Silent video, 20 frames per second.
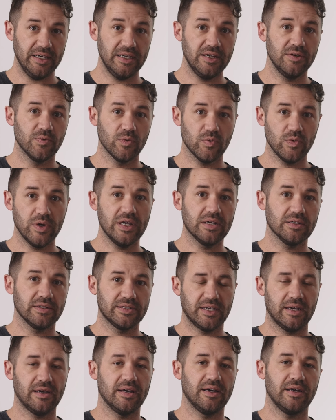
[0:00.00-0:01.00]
in real
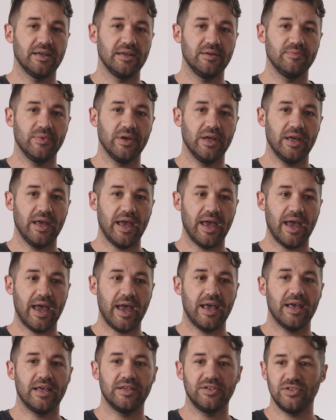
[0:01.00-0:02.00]
time
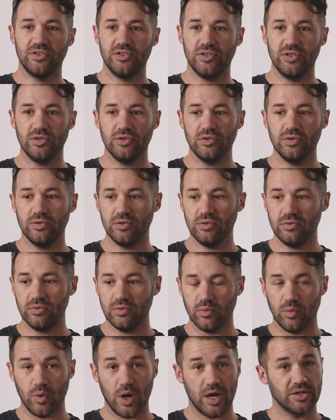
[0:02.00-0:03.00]
as you
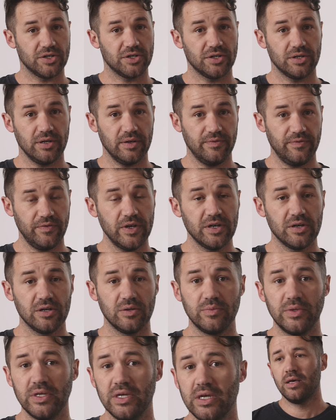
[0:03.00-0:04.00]
watch a
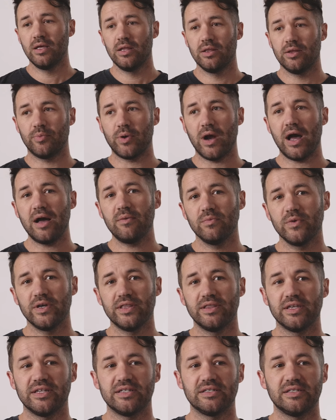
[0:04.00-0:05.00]
film. The problem
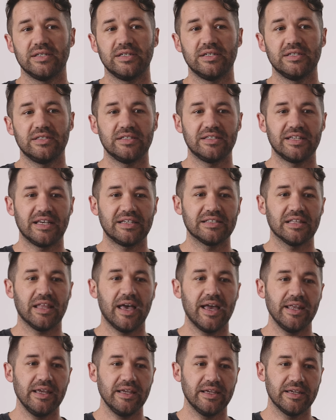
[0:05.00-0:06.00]
with this is, is as
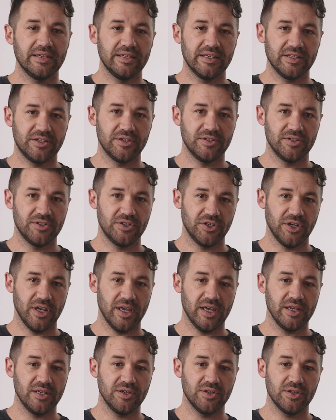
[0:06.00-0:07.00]
lighting conditions
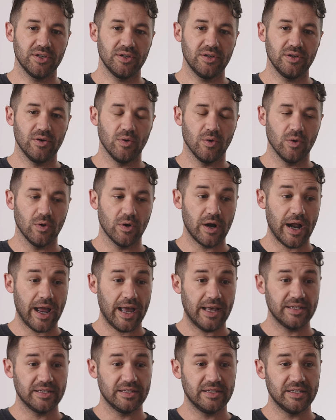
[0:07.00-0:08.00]
change, or
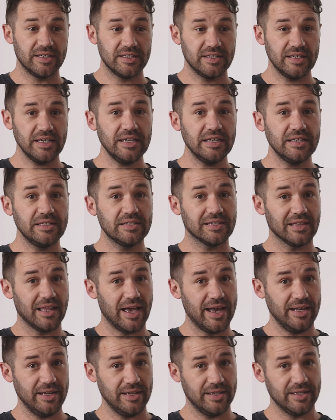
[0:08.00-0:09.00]
as the scene's
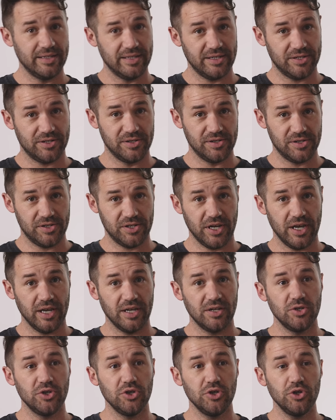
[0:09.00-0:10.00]
lighting conditions
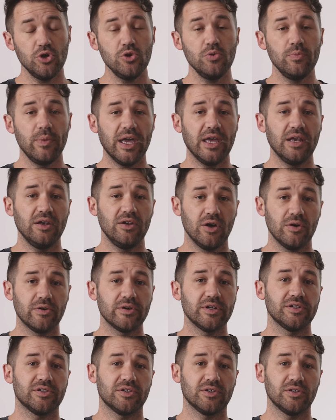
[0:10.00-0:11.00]
change, you may
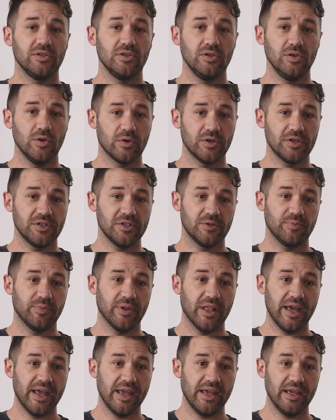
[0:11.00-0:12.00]
notice your
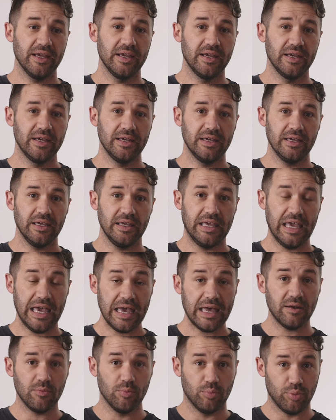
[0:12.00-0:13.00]
display
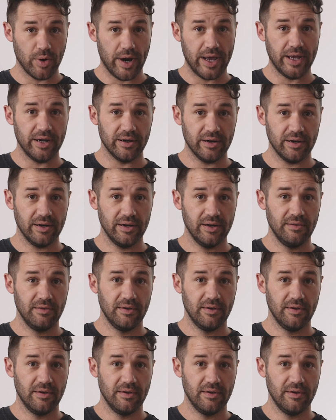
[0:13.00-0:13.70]
get brighter